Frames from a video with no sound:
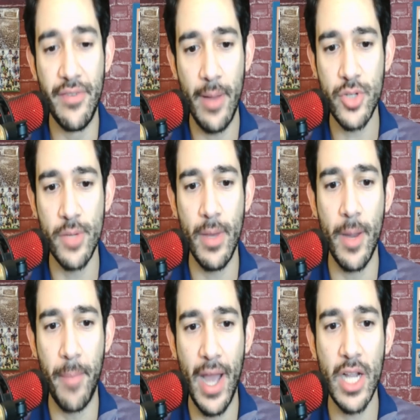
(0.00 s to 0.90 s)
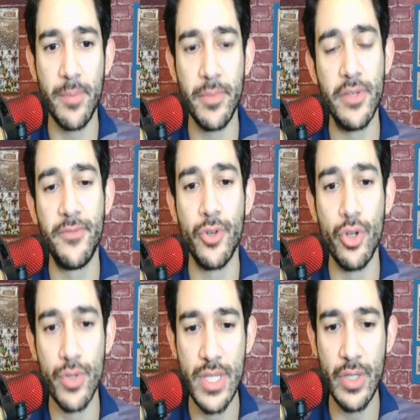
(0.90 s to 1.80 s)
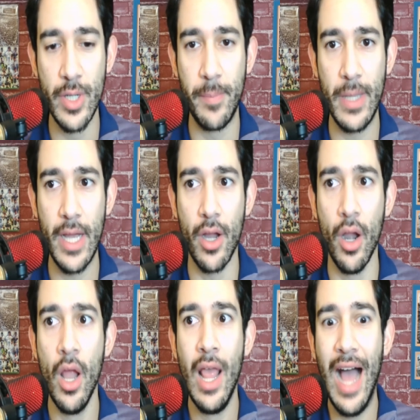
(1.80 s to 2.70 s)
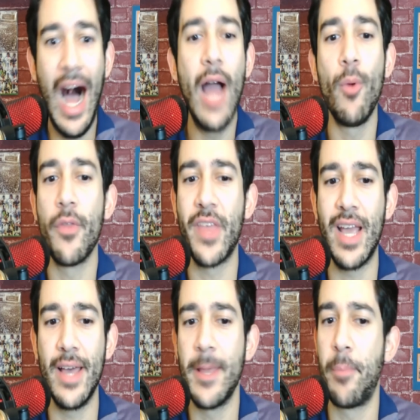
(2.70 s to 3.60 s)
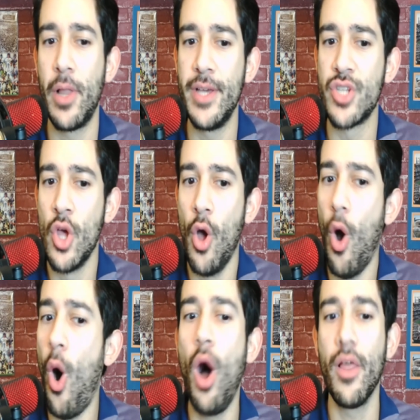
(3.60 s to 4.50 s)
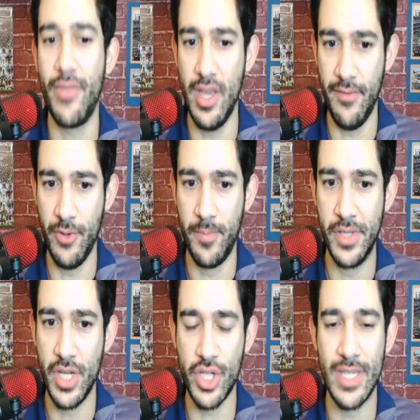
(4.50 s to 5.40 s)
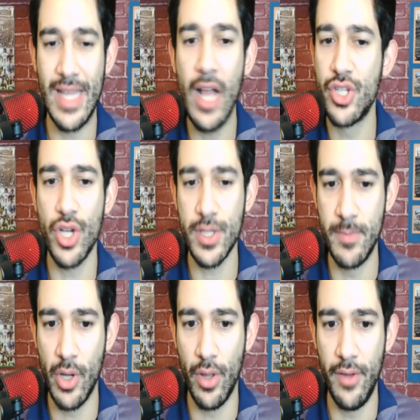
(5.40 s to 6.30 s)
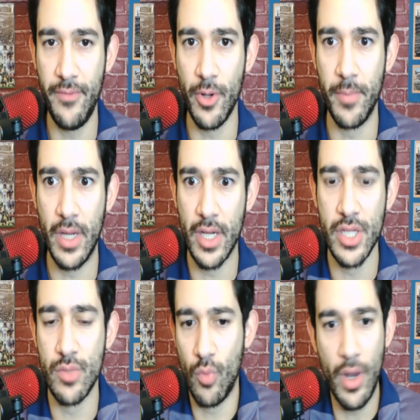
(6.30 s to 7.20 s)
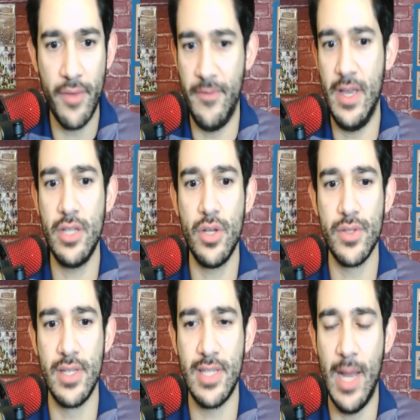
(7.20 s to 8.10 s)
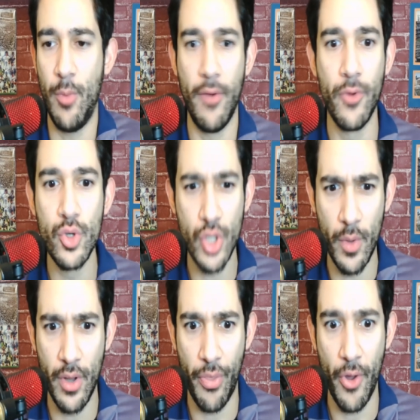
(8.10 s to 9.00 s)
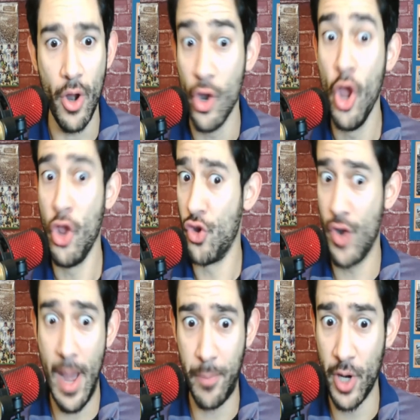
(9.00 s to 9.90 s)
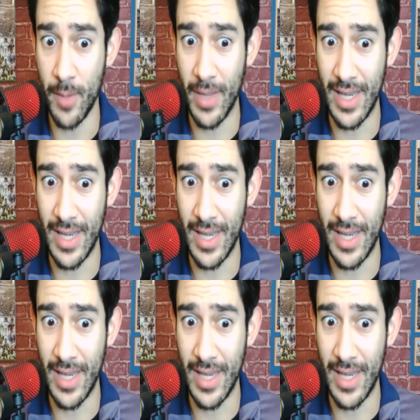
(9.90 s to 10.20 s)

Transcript: if I'm talking about a backup infielder, utility player, I want the guy that plays all of the infield positions, not just middle infield, because what if Vientos needs time off? Who's going to third? You're not putting